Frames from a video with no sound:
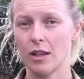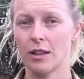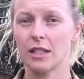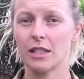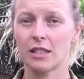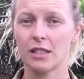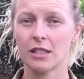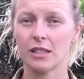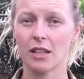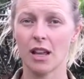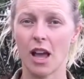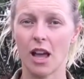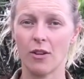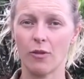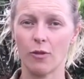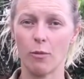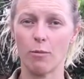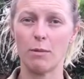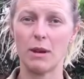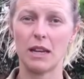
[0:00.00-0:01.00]
This design
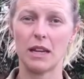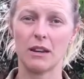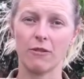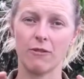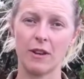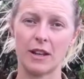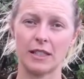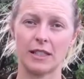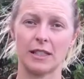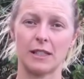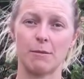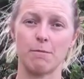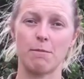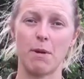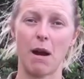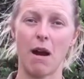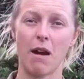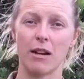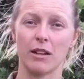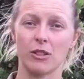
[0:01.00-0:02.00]
of immediate fences and
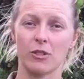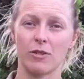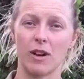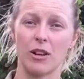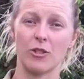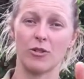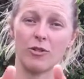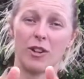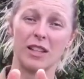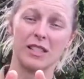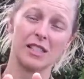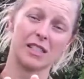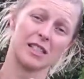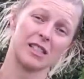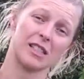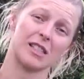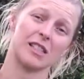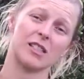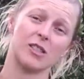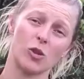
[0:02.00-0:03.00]
barriers around your
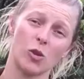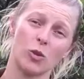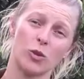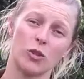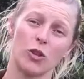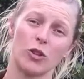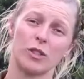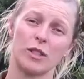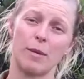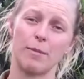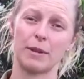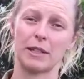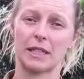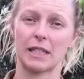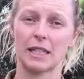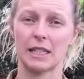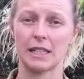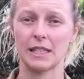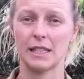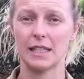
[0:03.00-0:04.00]
residence is also something
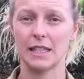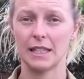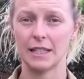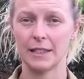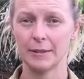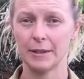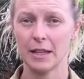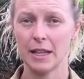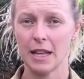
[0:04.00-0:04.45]
to consider.